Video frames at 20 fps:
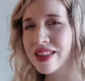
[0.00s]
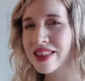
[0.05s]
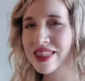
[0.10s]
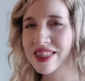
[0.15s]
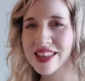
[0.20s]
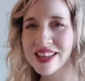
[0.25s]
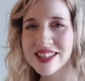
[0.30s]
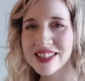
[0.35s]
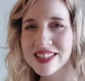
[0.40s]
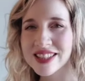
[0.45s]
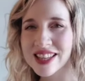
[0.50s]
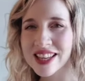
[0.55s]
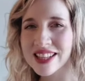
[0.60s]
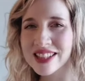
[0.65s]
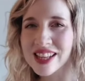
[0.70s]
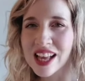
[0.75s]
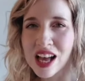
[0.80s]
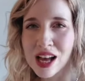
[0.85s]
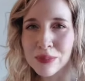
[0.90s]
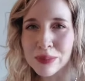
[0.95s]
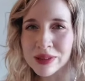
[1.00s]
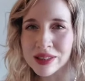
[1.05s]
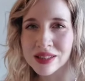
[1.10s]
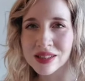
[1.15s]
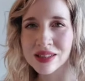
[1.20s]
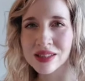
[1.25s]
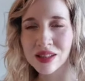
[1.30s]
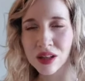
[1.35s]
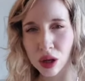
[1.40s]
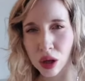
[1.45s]
These things
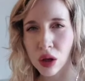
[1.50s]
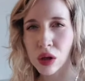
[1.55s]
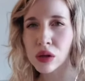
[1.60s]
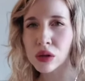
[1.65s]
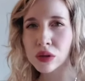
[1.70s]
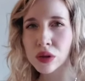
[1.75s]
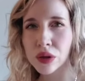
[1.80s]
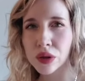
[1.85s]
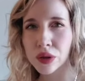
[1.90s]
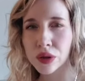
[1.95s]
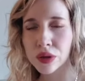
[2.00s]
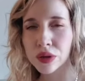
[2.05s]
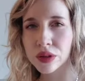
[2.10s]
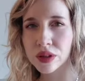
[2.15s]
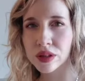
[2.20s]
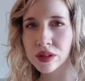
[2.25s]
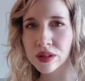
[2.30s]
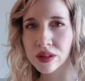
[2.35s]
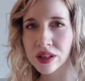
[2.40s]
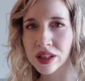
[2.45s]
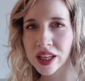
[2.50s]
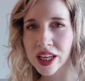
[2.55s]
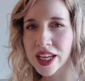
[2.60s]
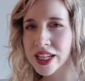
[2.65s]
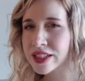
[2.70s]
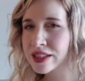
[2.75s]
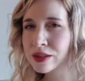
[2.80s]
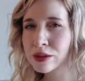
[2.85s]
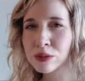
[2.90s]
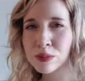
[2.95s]
happen. All good.
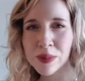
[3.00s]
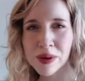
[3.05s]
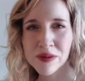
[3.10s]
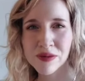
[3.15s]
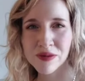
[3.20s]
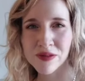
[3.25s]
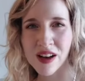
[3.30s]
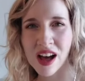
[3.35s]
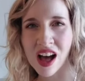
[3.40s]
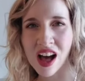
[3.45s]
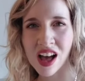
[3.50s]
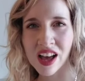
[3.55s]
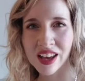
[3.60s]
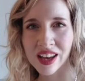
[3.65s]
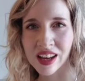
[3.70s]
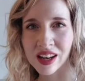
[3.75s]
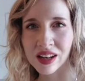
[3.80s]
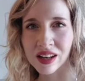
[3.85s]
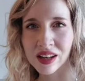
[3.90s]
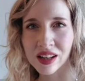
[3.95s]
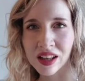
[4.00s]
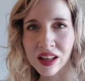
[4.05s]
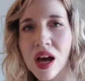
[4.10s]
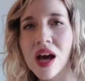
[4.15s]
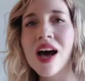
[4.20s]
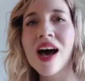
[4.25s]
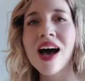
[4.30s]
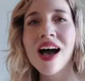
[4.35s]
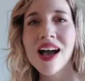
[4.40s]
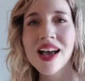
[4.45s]
It'll be fine.
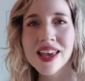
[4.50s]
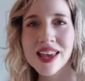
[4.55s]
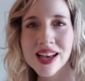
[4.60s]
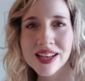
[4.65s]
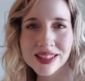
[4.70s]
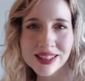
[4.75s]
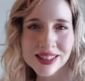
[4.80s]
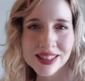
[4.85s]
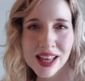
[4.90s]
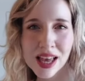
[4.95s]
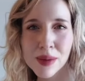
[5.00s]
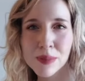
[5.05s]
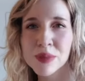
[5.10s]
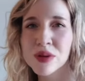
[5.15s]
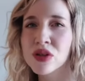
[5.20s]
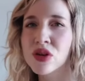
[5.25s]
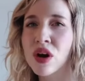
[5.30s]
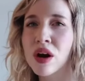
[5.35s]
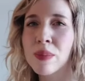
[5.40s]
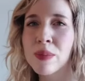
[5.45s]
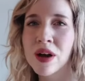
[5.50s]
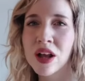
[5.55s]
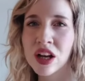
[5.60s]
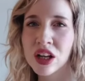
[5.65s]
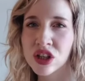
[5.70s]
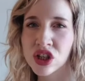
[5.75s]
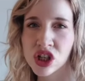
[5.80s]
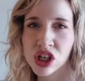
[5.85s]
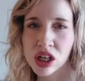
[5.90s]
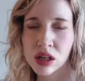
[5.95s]
I accept your
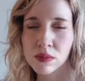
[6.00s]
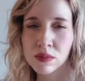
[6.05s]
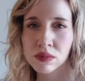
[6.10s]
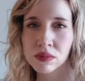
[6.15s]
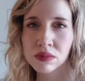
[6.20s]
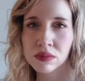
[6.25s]
apology.